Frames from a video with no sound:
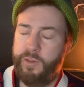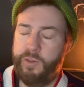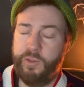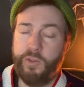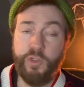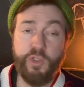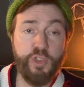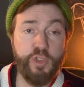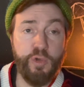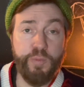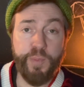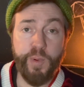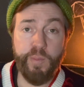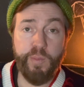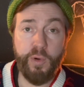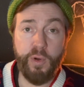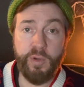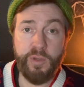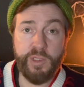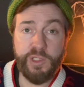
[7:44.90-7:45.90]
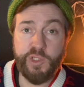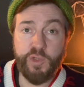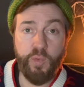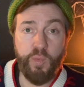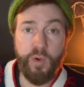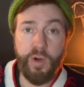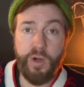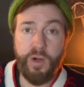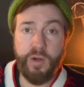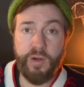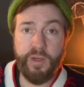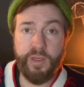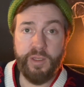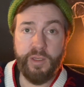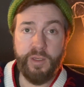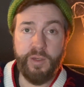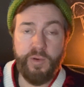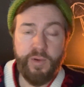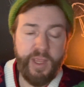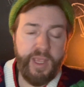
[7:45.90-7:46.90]
Super Bowl, it's a word.
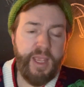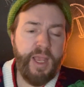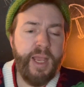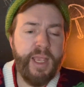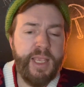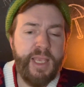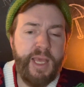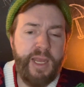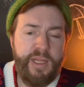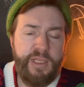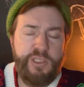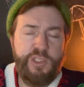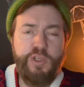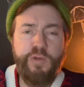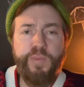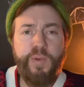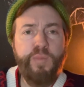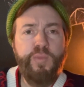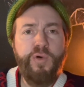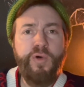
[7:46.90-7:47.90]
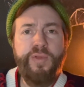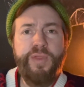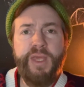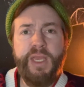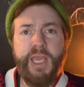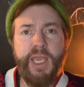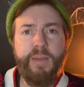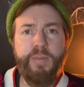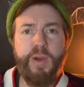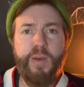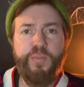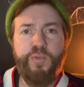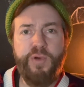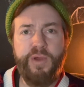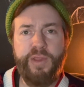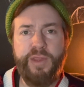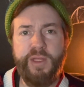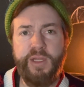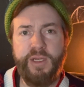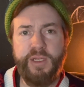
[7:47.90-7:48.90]
Okay, I get it. Super Bowl they came up
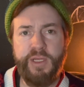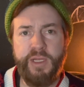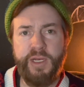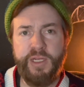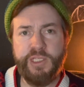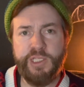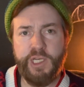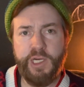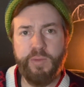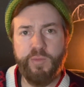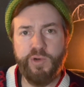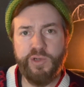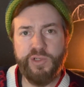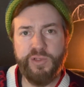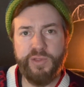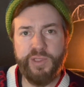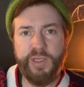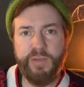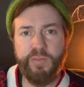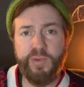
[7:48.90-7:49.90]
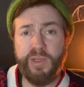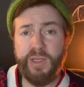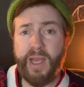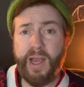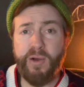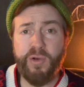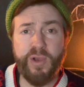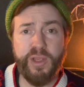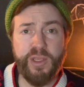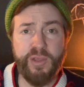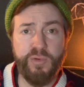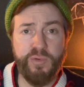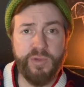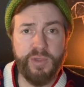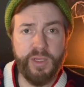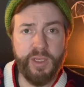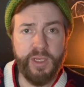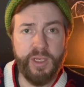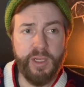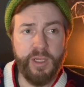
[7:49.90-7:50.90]
with, and it's a commercial thing, but how can you
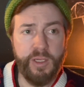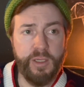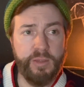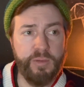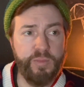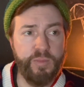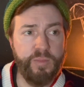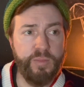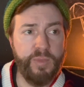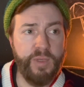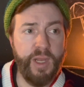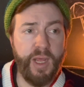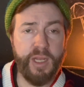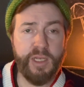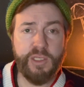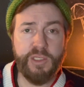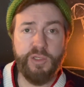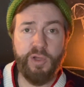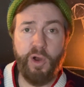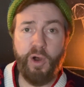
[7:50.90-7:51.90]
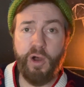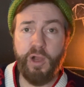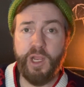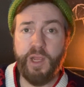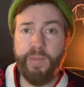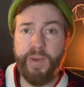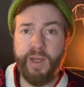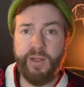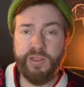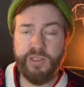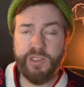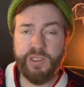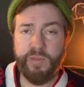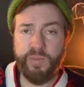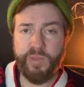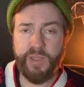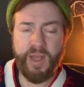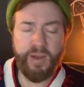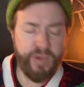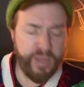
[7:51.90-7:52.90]
not talk about
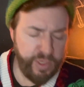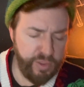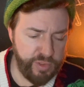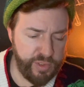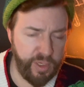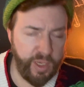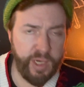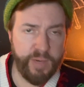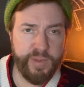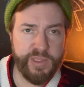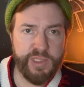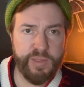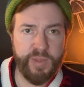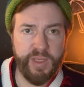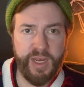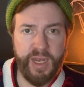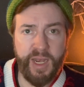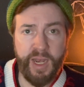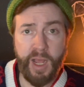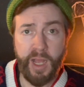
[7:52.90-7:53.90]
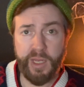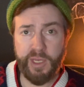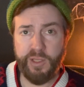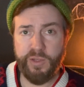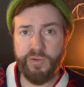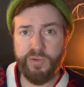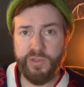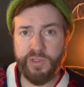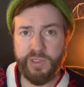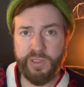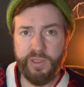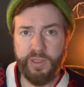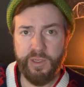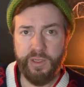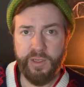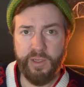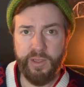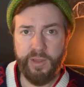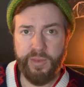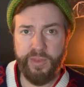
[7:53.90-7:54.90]
something? How can you talk about something and not use
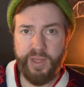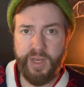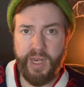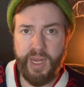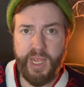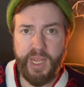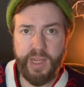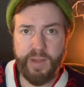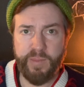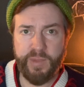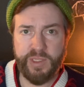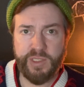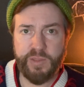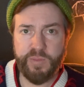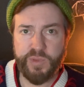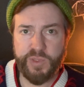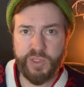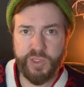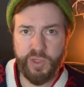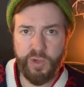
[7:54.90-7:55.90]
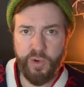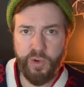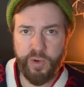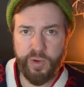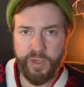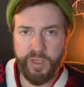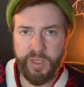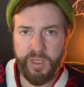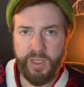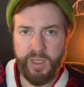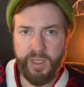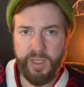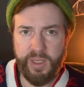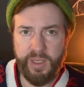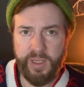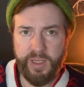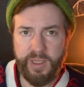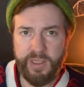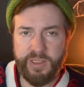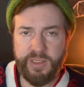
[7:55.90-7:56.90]
the name? It's absurd.
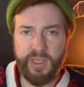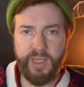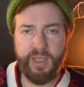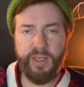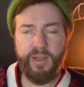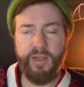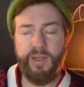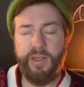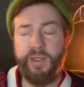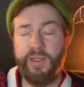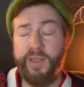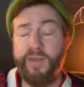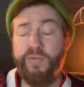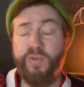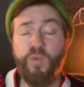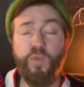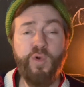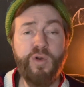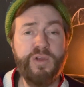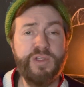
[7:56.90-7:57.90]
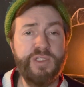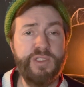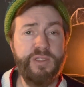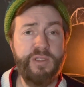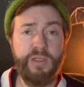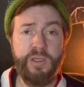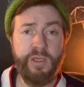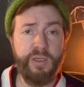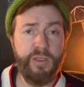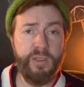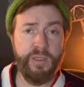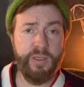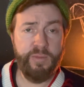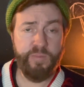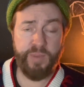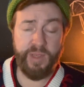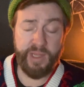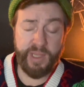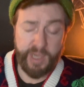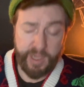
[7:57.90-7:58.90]
It's like, even worse,
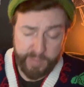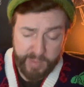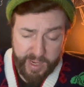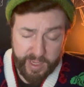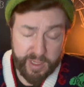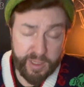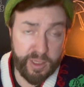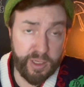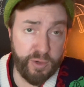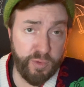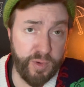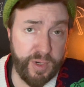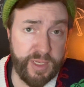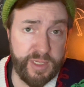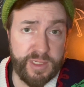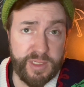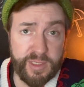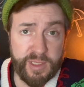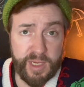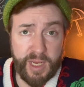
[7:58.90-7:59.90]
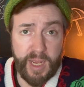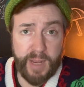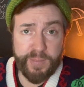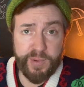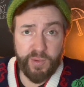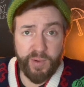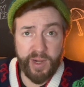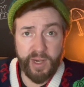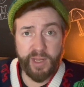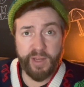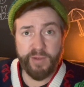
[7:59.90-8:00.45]
getting back to the Greeks, is the copywriting